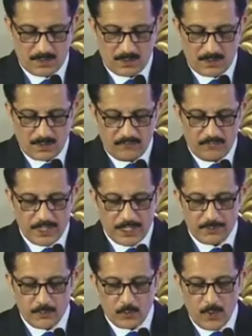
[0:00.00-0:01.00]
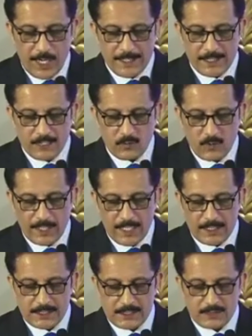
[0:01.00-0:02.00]
We can provide equal
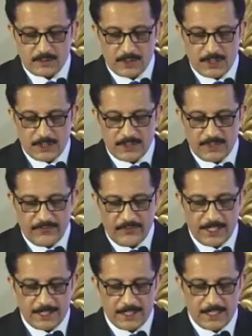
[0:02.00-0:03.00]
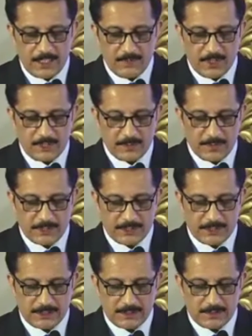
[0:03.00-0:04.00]
rights to the differently abled
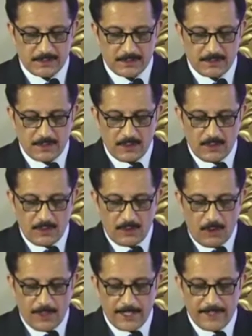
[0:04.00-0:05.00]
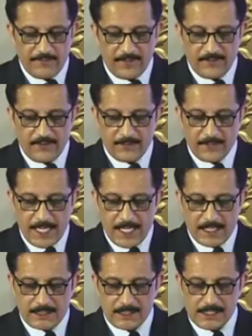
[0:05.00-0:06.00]
persons only when we
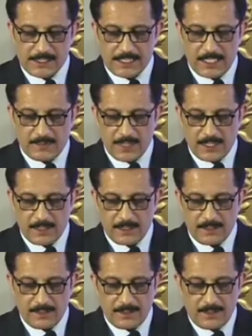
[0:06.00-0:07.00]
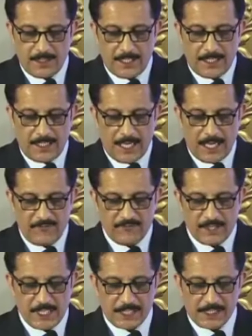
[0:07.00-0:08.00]
break the stigma and have the
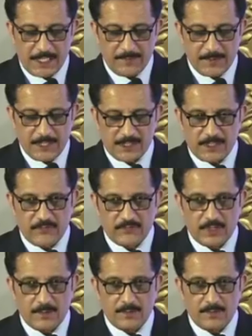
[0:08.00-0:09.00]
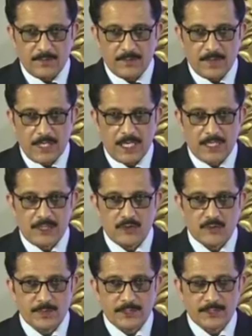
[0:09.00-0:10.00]
acceptance of them as
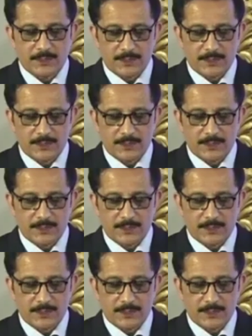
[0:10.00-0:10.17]
humans.